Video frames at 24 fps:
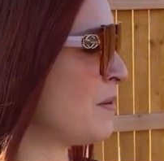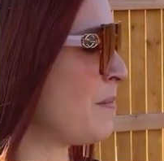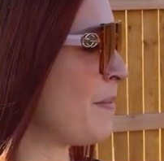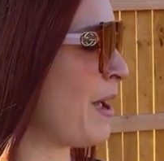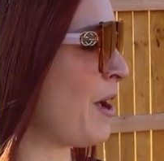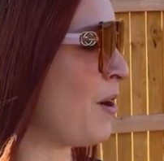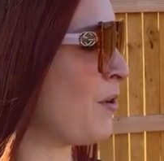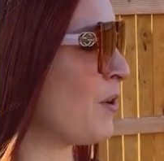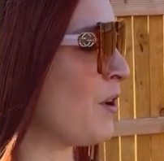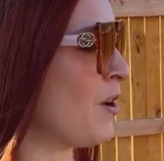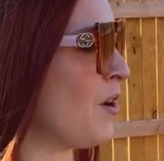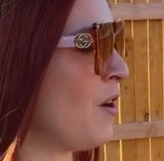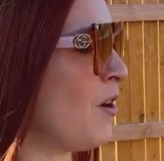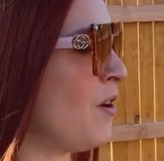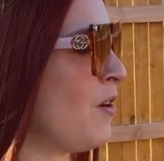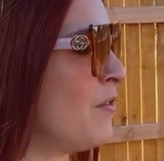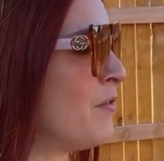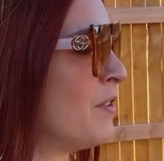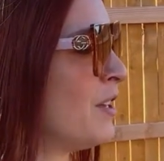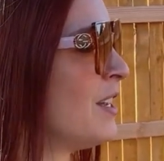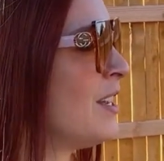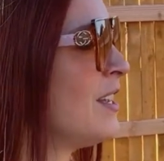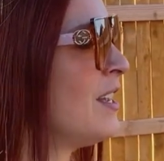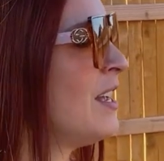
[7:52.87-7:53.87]
amount
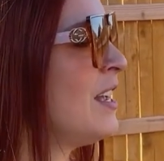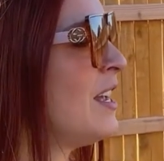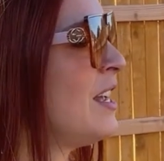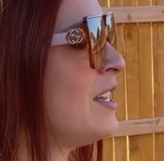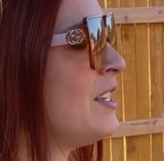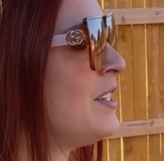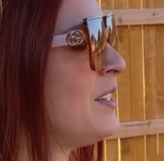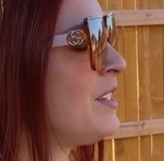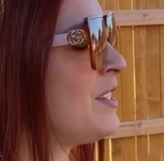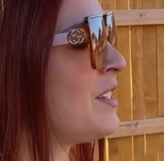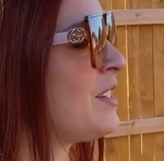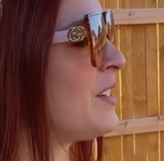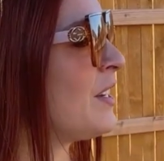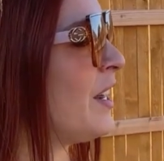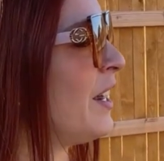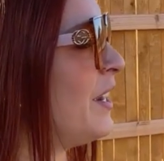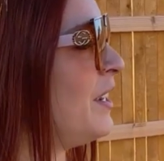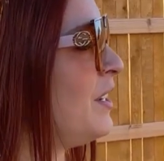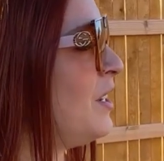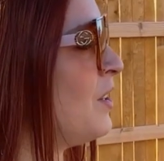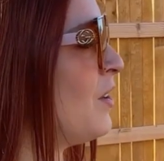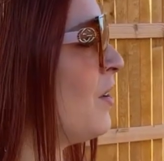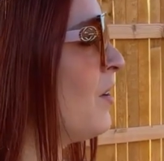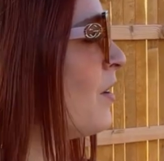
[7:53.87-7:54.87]
of
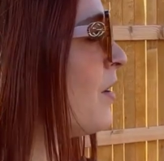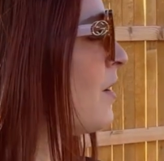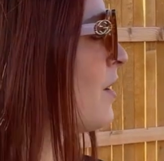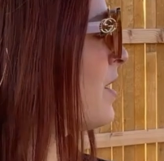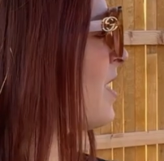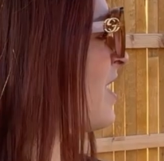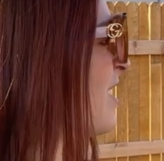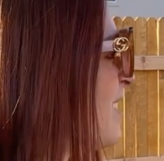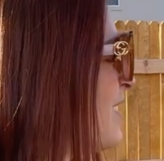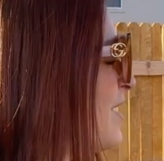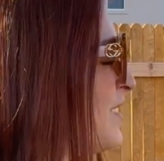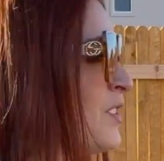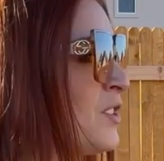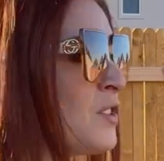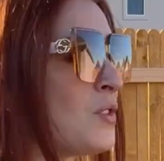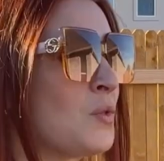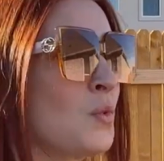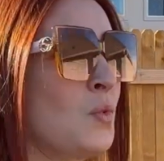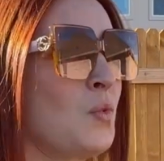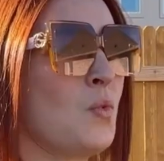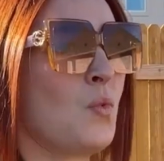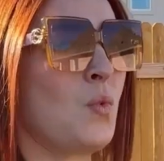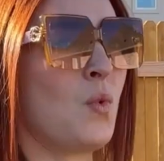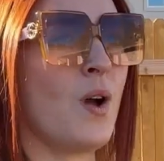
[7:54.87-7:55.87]
side yard as
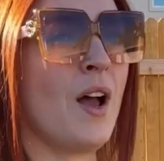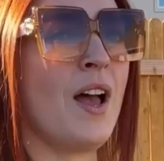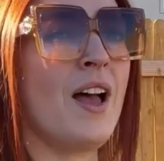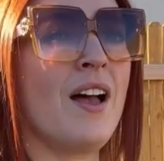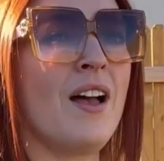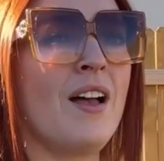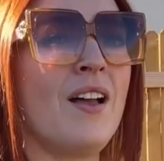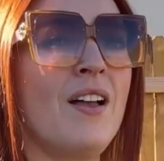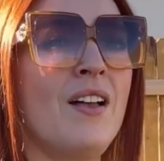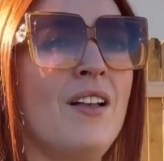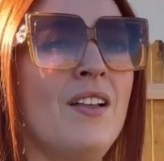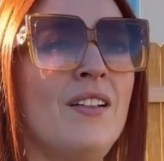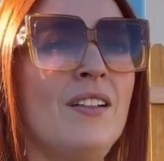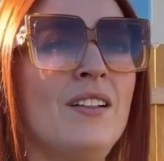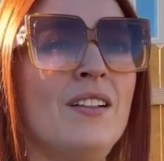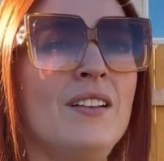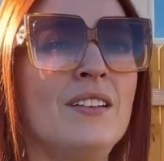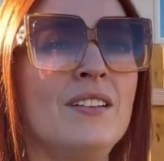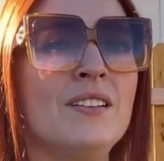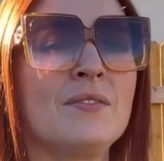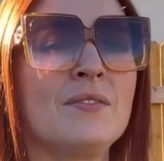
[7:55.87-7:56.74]
well.